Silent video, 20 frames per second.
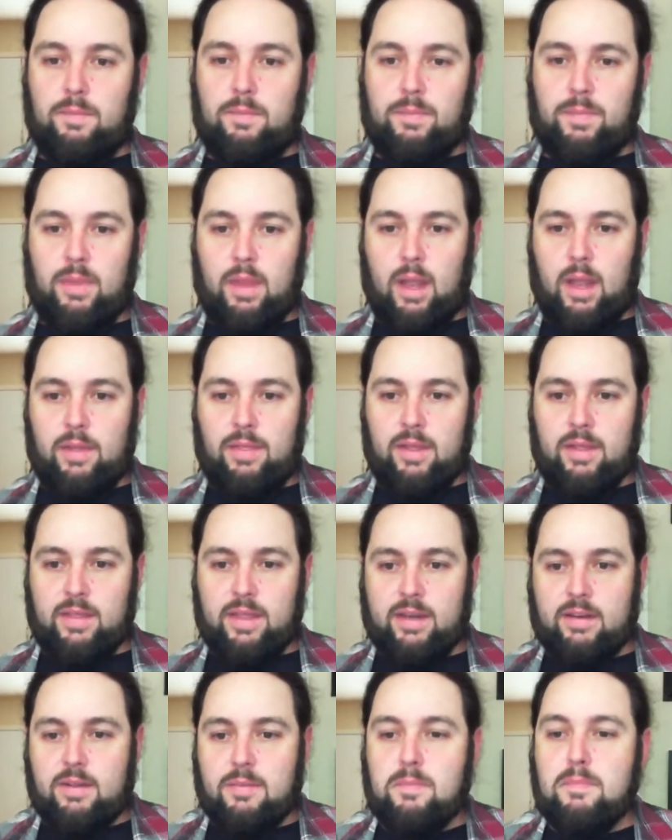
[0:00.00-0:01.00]
Well, I
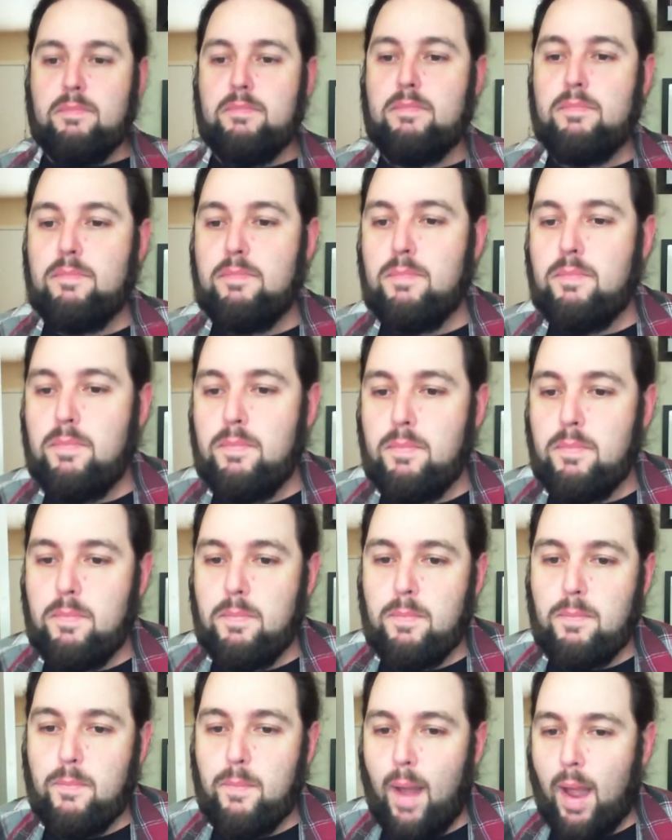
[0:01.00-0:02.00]
think that's
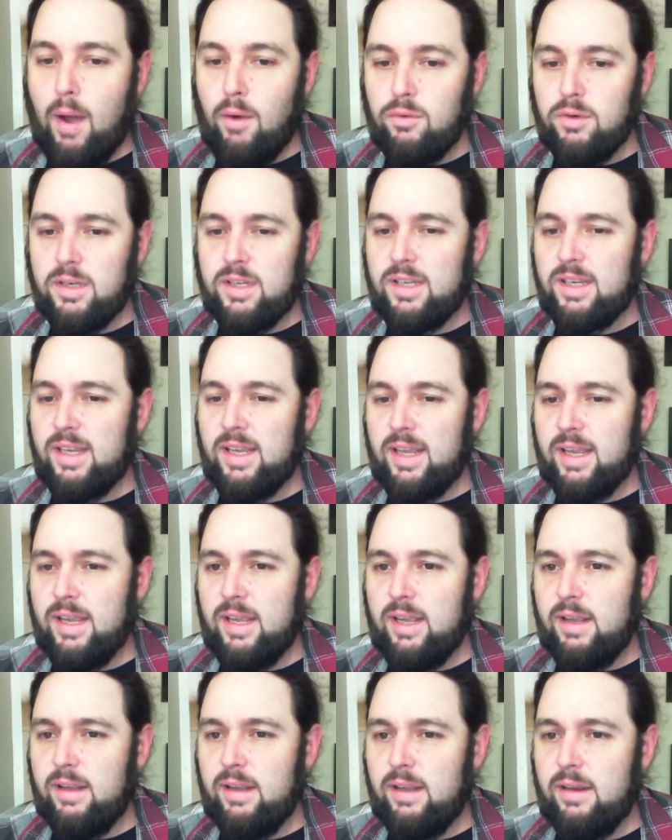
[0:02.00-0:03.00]
about
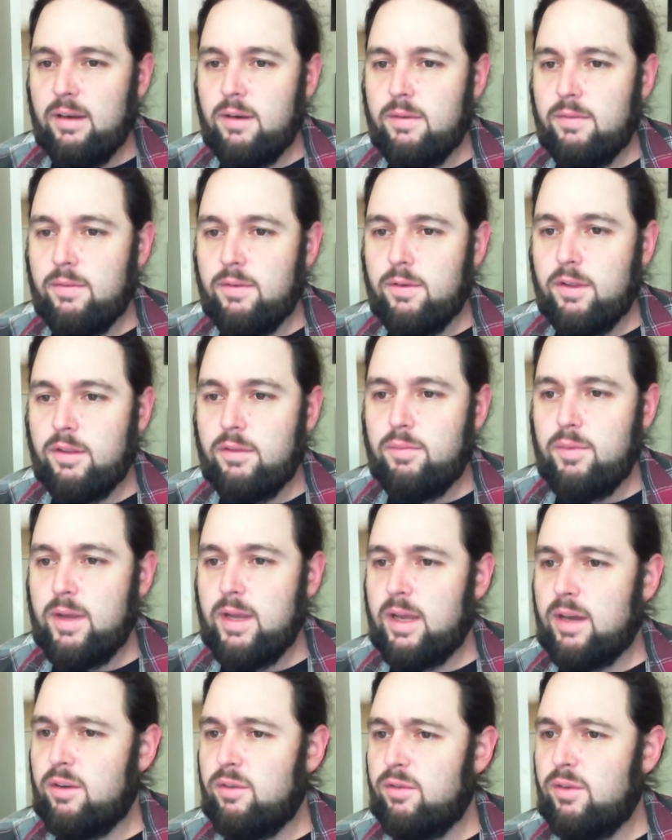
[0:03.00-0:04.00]
it for this
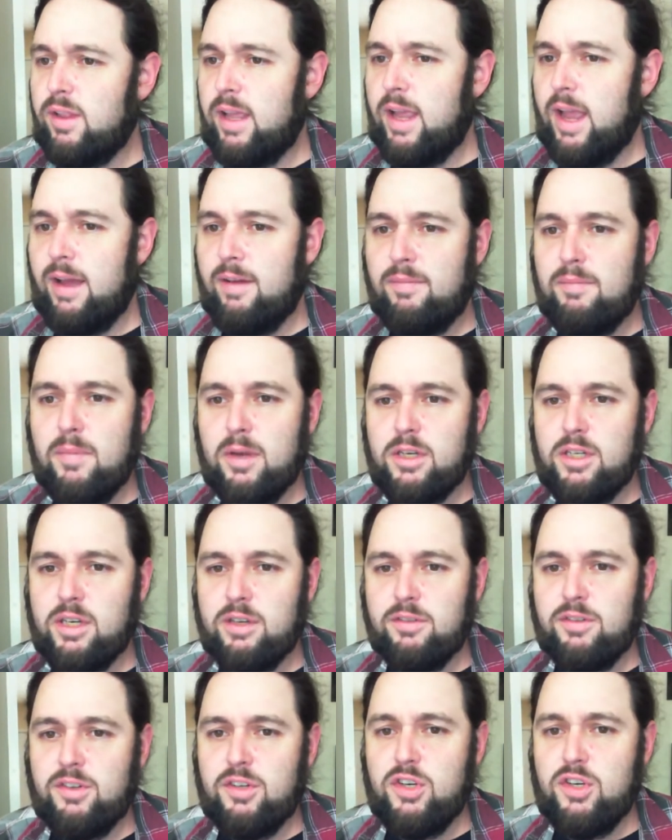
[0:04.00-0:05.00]
week. I don't really
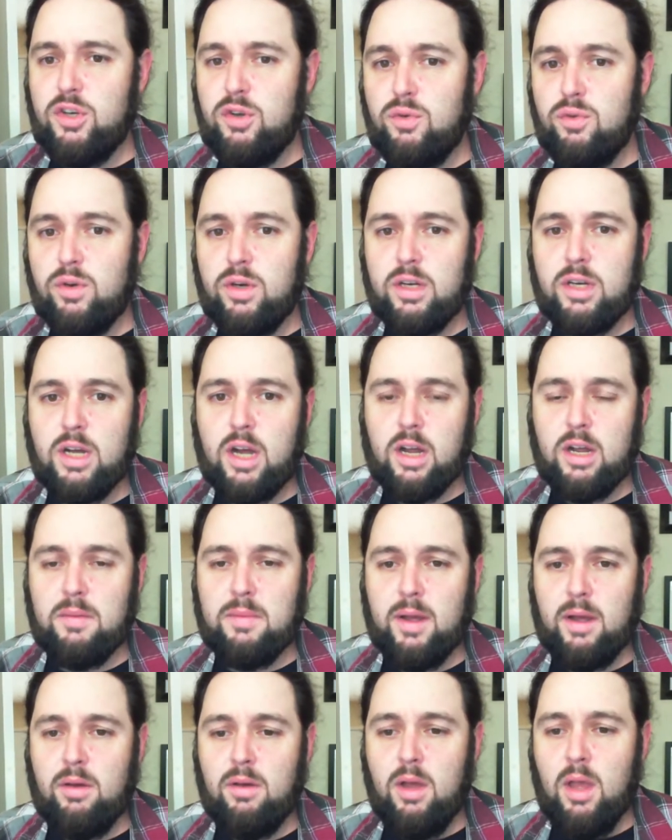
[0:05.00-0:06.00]
have much else new
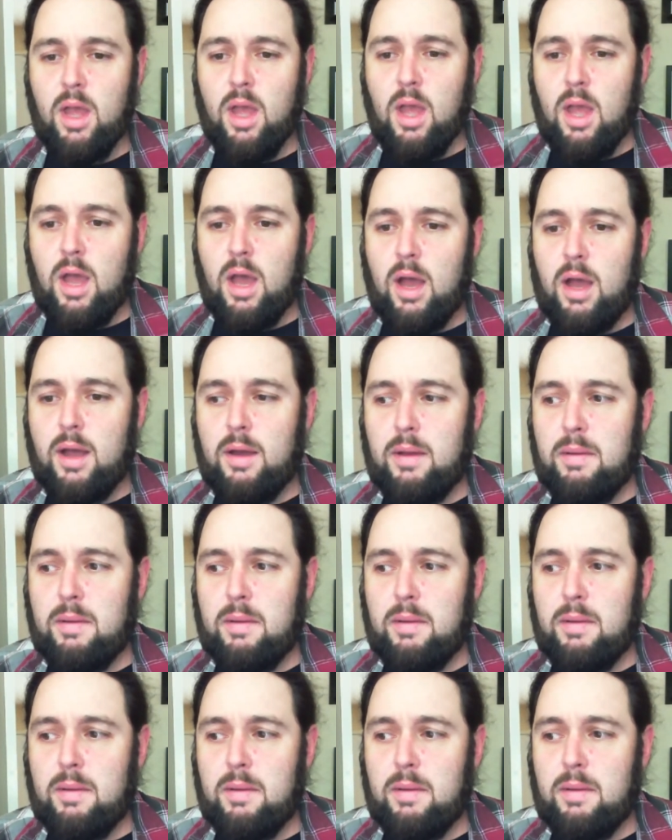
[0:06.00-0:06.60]
to talk about.